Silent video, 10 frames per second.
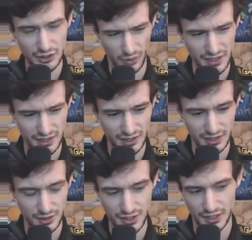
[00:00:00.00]

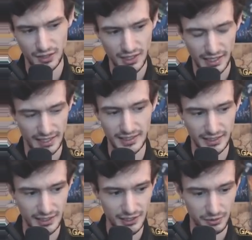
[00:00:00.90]
2016 or so. And I didn't
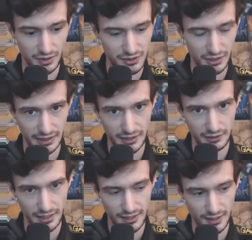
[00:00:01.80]
get into it until like a year
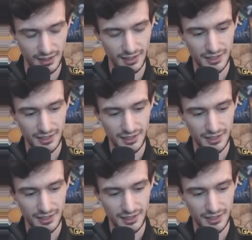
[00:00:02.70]
later.